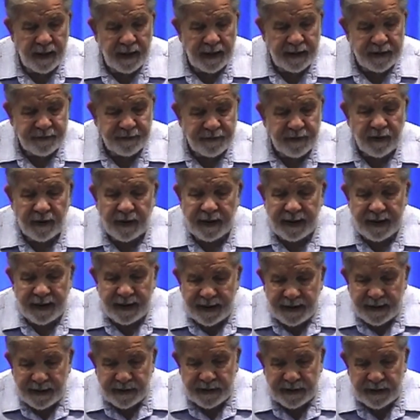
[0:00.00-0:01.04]
it's very
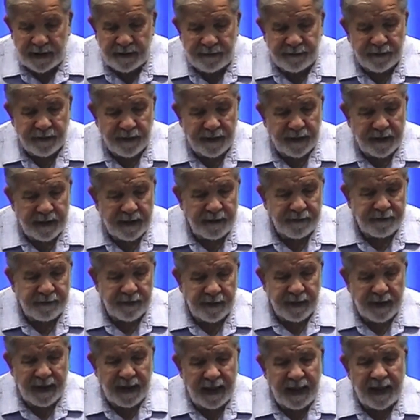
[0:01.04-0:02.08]
easy for
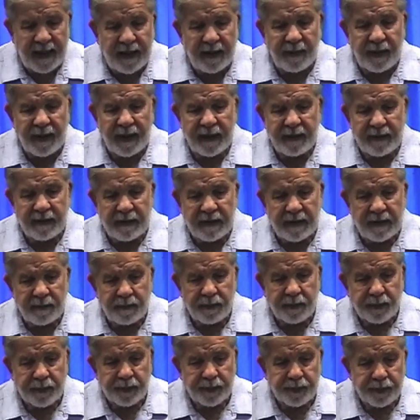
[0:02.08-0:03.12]
the enemy to
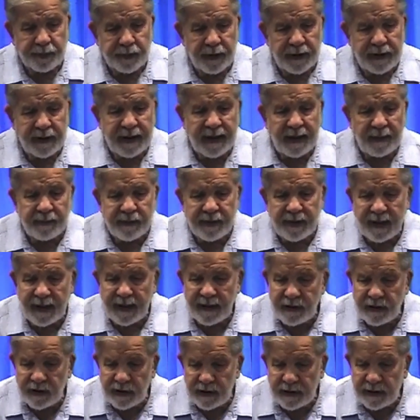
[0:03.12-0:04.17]
put
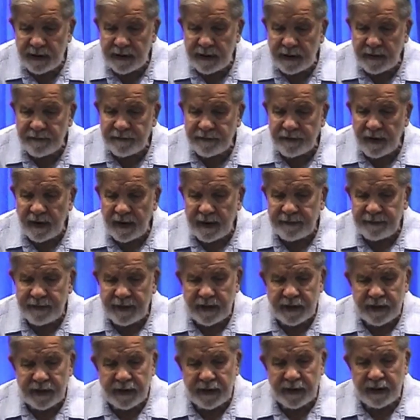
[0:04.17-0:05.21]
temptations in front of
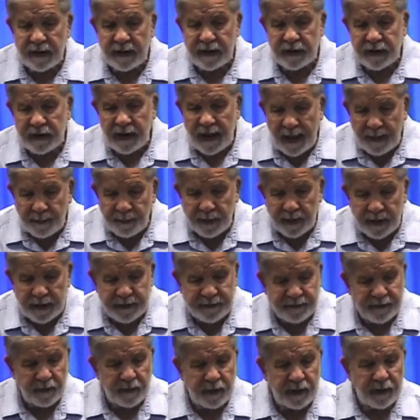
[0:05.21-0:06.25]
us, to stop
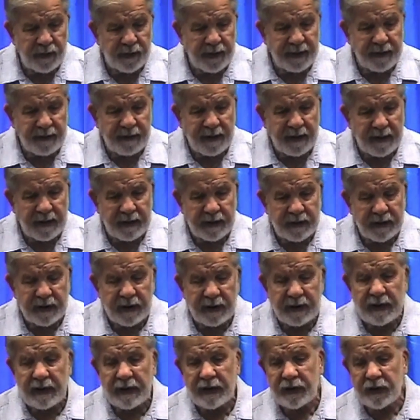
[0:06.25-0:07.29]
us from doing things,
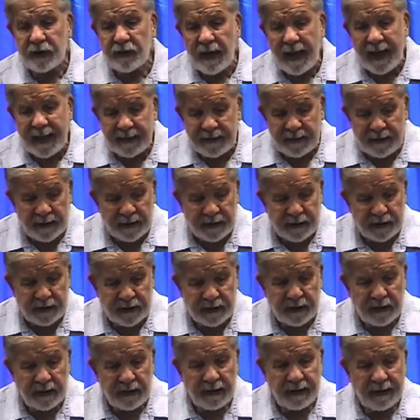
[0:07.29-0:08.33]
to distract
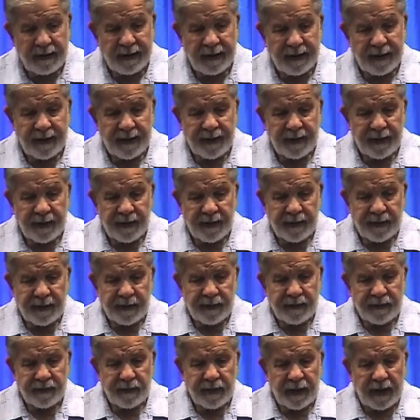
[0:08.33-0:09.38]
us.
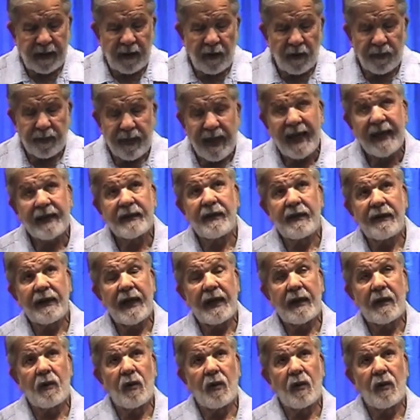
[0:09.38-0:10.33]
I go back to that